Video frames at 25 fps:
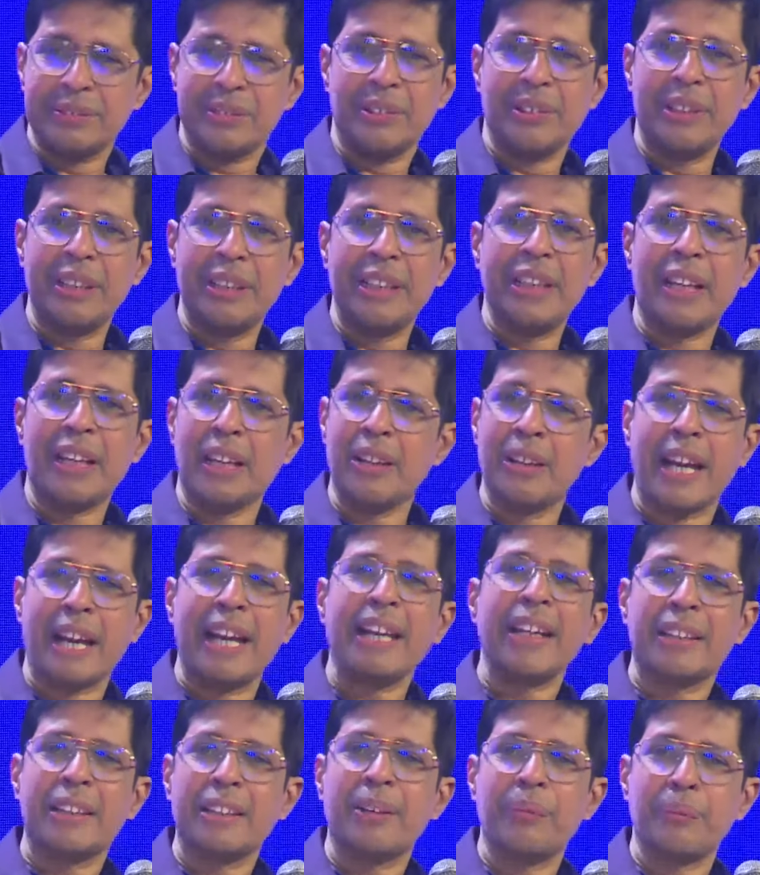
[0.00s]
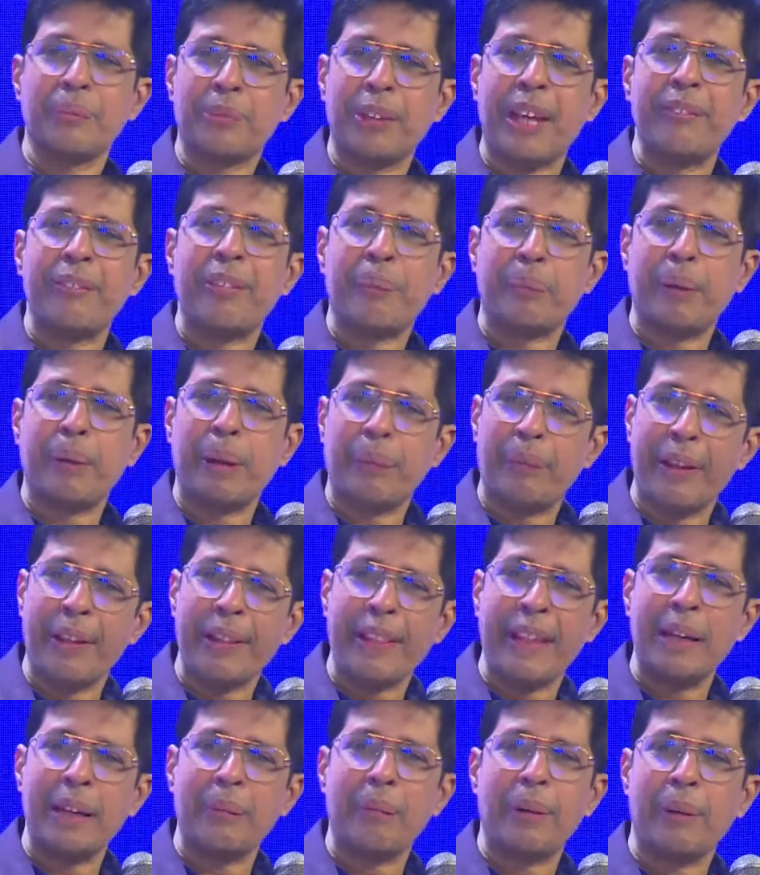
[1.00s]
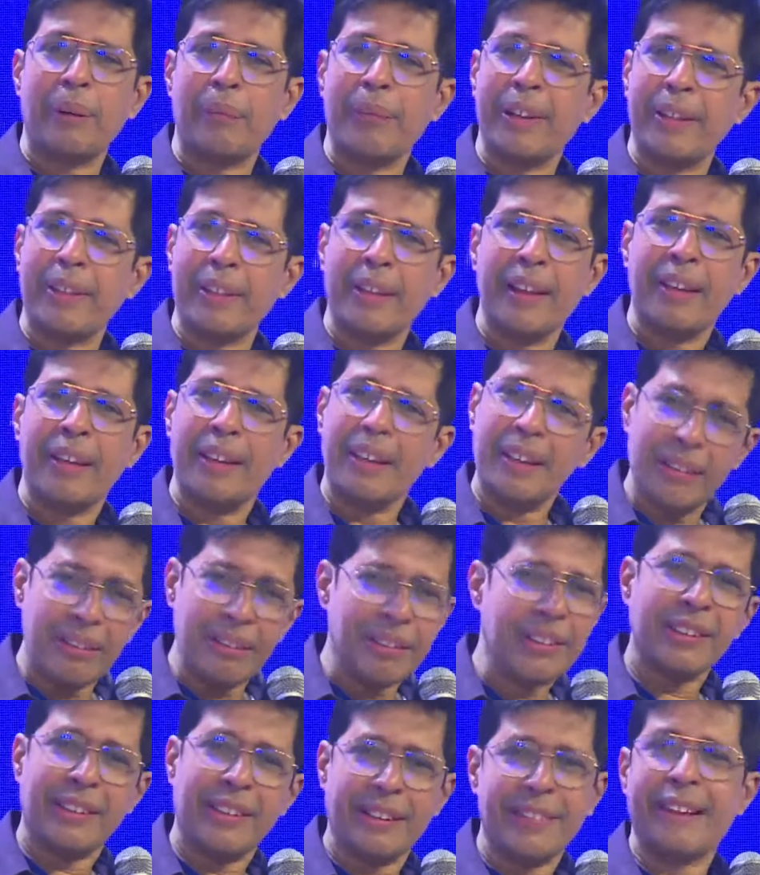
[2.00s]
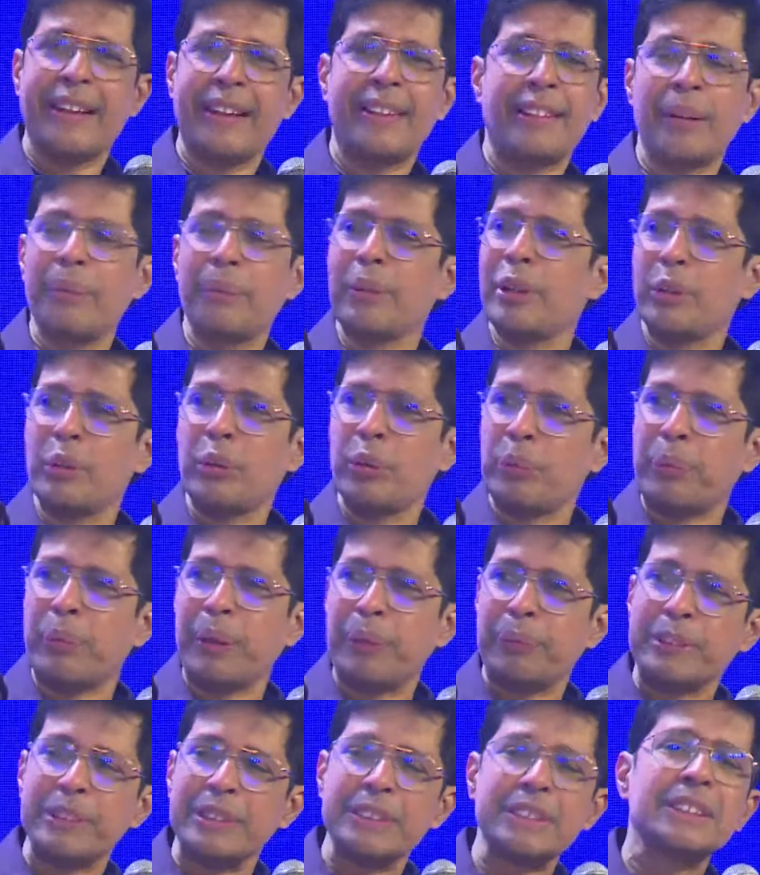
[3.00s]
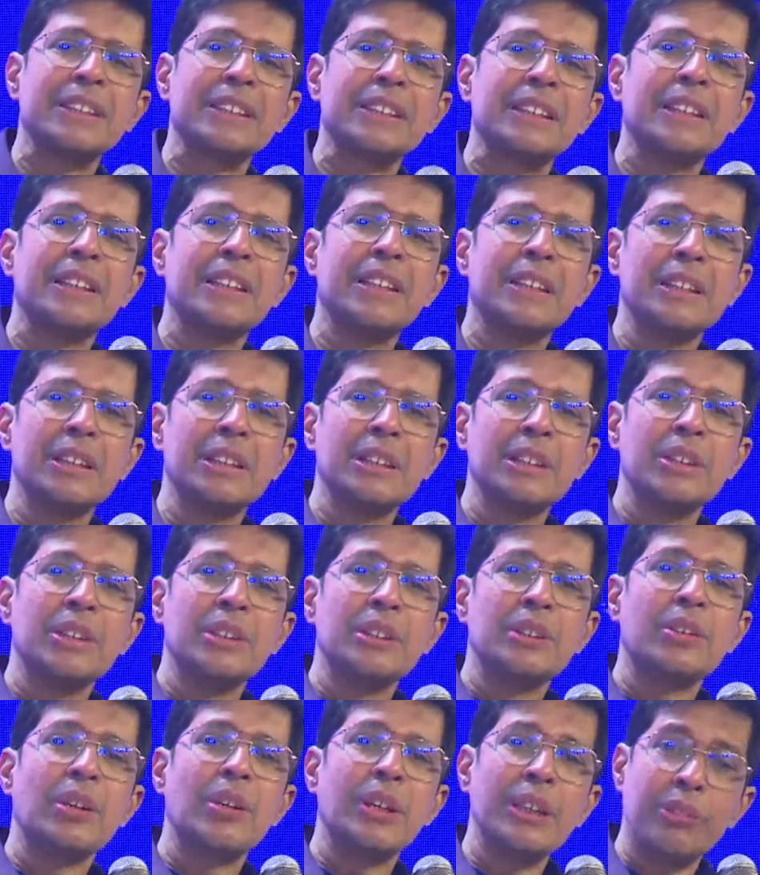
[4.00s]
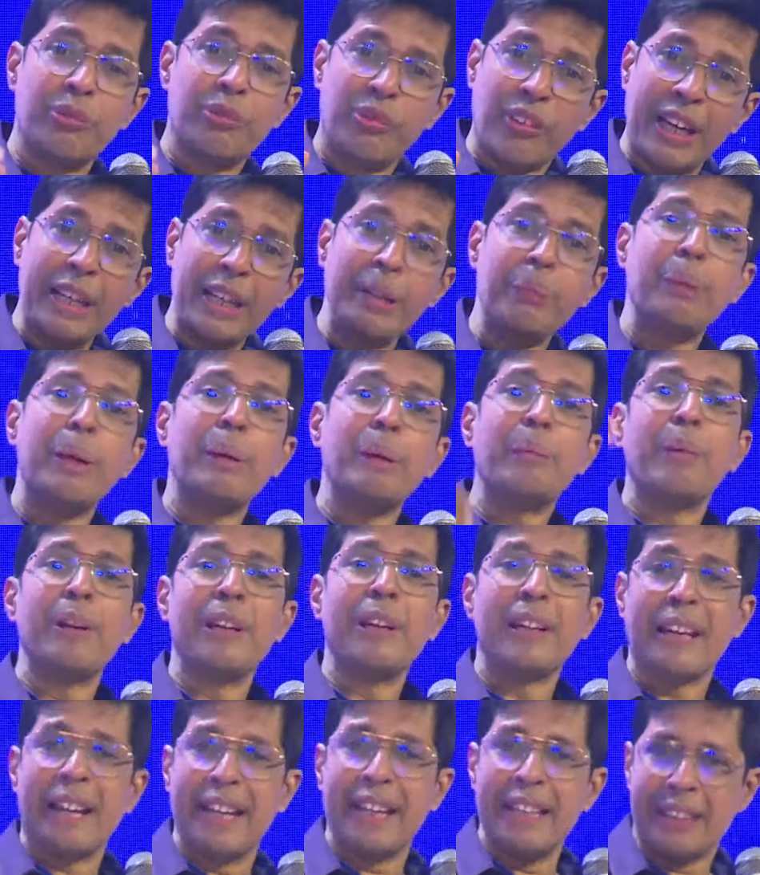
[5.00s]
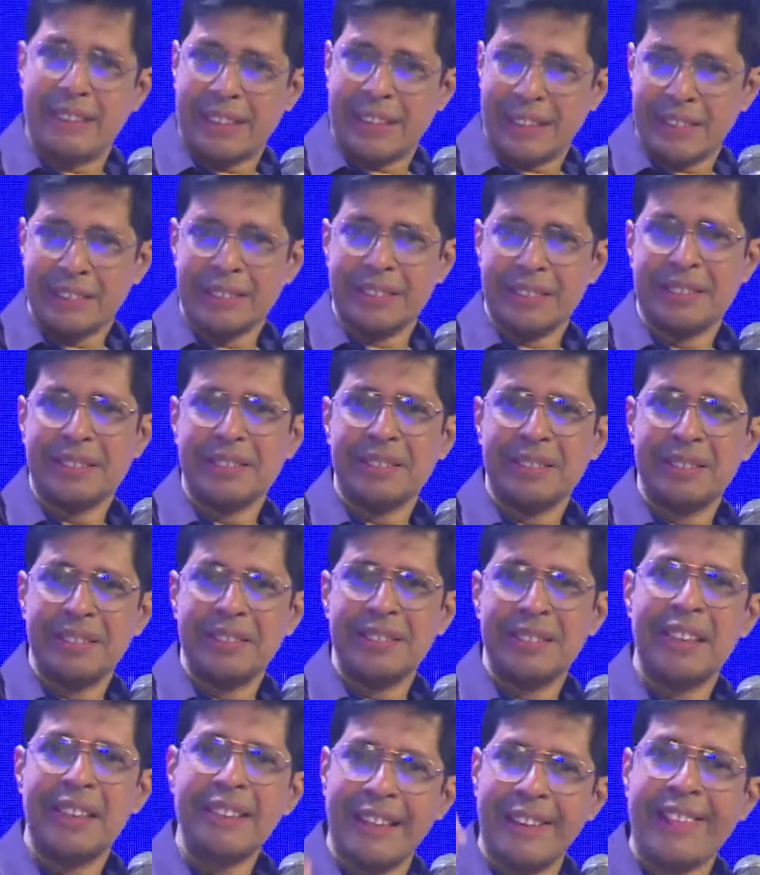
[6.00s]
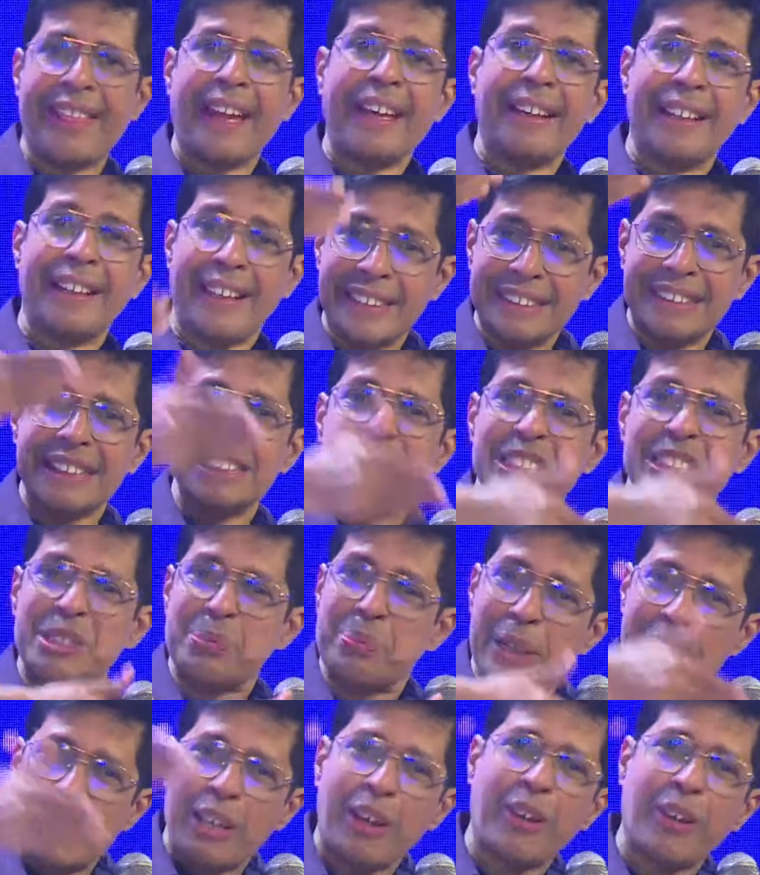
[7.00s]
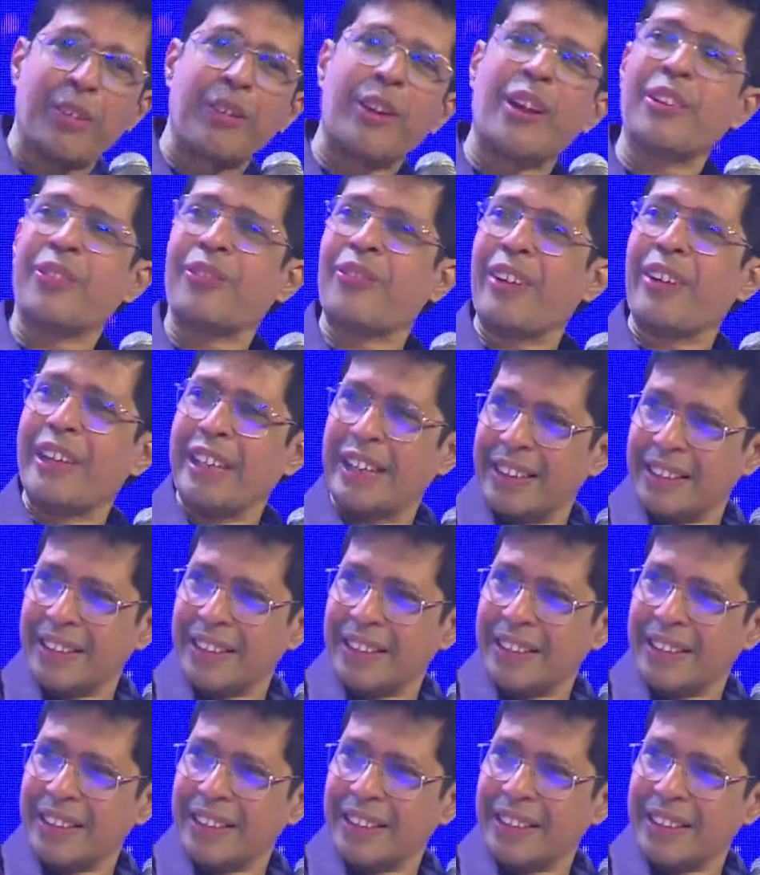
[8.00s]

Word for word: So he can write some seven papers, eight papers here, so sensible, good papers. So if five people write, then the citation is split across five.